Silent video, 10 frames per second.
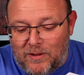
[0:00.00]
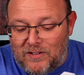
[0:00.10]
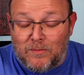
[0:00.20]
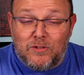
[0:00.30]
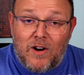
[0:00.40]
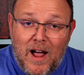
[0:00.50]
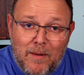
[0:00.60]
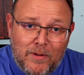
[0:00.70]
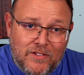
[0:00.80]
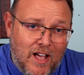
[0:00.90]
Please
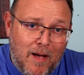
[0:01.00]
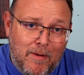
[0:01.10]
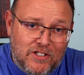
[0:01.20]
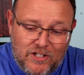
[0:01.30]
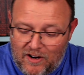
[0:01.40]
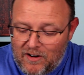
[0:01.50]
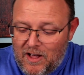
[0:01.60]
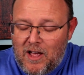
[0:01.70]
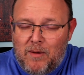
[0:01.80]
subscribe. Please comment and share.